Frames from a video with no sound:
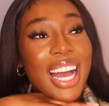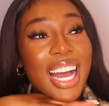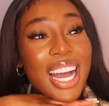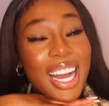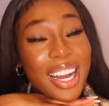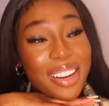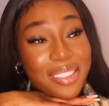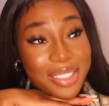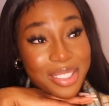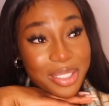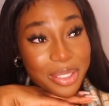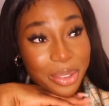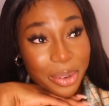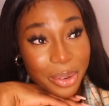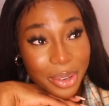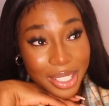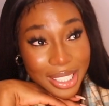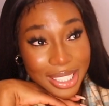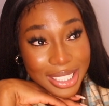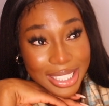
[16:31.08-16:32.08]
I was on
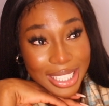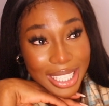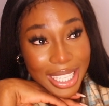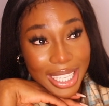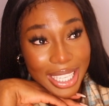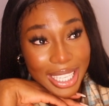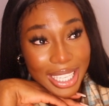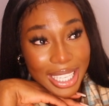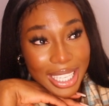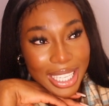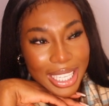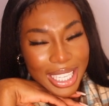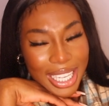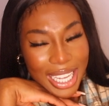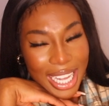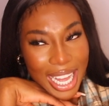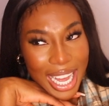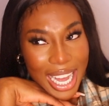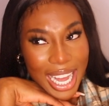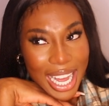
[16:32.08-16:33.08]
holiday,
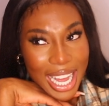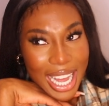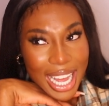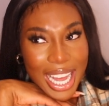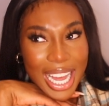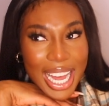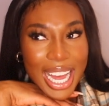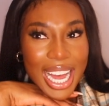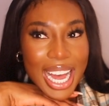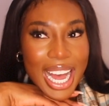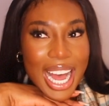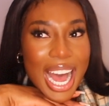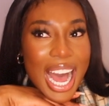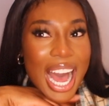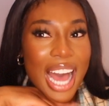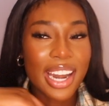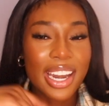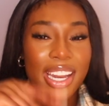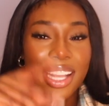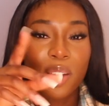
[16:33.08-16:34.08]

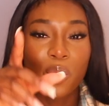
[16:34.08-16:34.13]
and